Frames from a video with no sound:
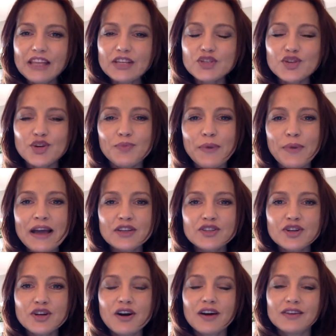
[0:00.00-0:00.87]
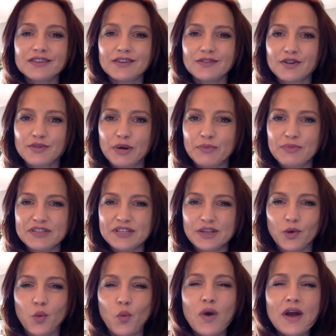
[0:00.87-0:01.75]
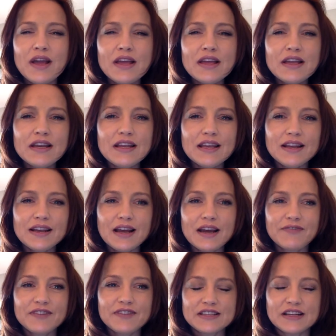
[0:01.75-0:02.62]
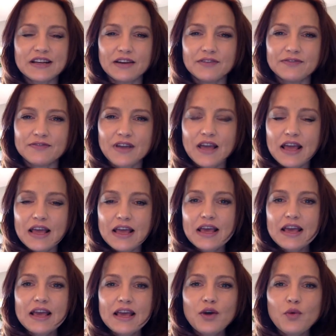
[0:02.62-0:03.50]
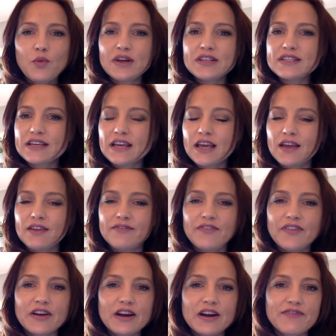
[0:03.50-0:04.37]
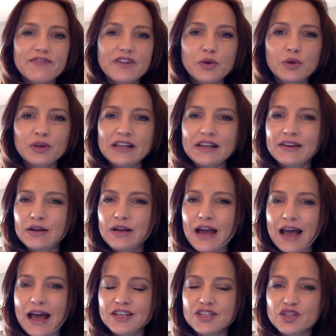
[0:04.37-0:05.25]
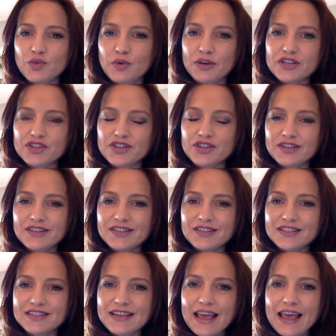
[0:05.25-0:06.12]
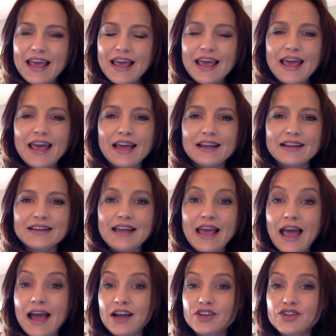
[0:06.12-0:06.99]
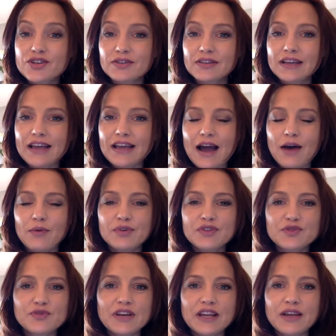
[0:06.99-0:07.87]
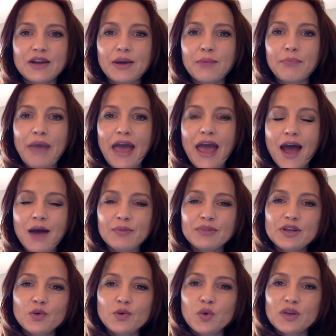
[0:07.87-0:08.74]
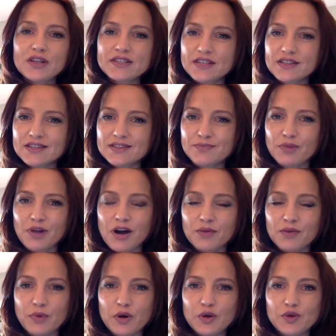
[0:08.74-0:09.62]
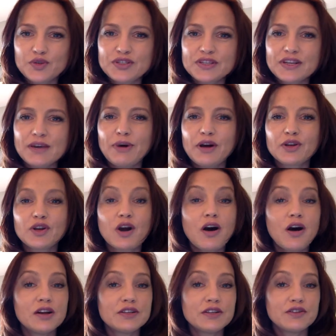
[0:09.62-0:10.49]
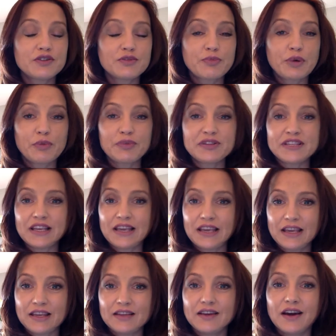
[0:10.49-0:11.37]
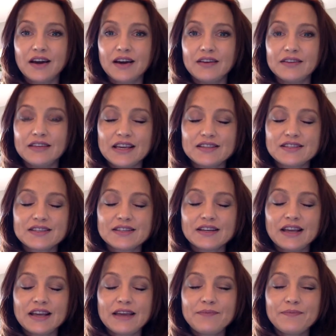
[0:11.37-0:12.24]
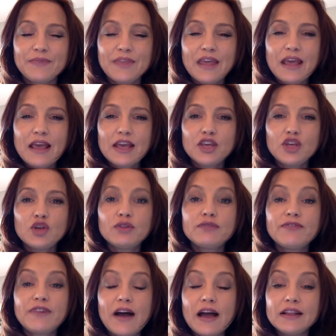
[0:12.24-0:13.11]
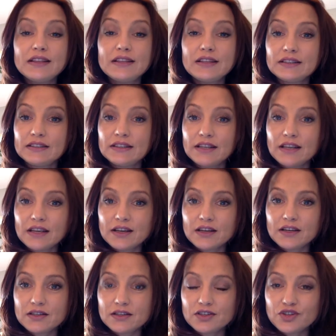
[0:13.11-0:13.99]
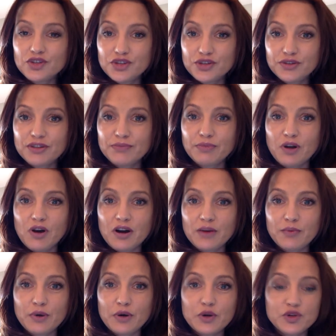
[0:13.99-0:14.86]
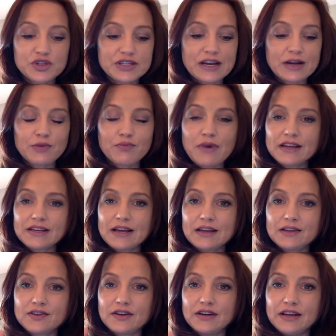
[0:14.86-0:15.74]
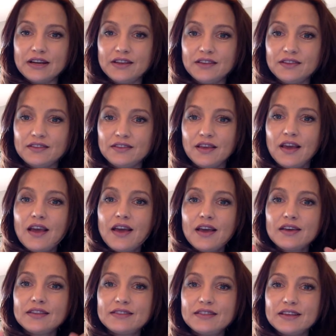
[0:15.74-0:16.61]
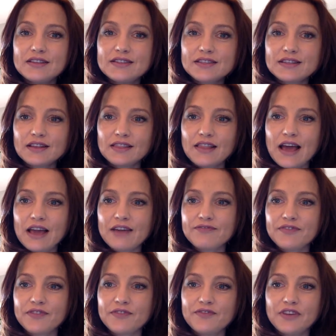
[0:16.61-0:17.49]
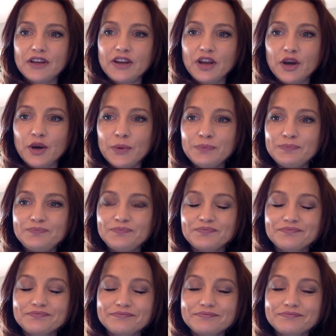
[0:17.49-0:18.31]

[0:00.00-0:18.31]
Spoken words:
So back to content repurposing. When enough is enough? Once again, very frequently asked questions. And actually, I was reading Pamela Wilson's blog post about content repurposing yesterday. You'll find the link to the blog post right underneath this live video.